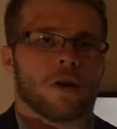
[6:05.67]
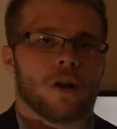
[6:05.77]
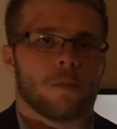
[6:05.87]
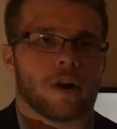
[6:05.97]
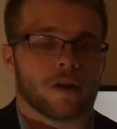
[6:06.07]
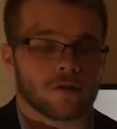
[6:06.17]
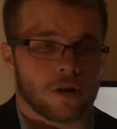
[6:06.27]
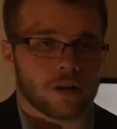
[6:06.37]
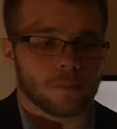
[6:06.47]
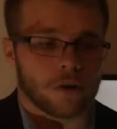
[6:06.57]
by our
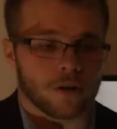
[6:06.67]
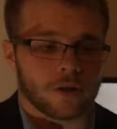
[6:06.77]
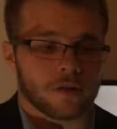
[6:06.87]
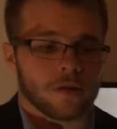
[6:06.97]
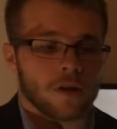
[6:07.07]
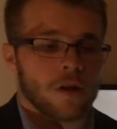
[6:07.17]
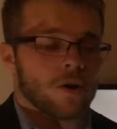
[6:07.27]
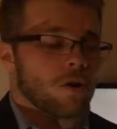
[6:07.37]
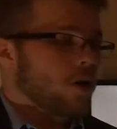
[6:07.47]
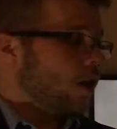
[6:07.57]
target market,
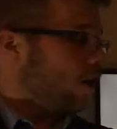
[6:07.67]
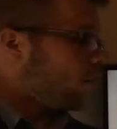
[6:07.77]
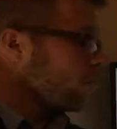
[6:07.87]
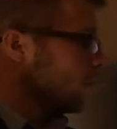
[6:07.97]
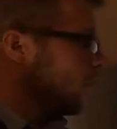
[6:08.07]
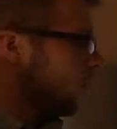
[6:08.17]
and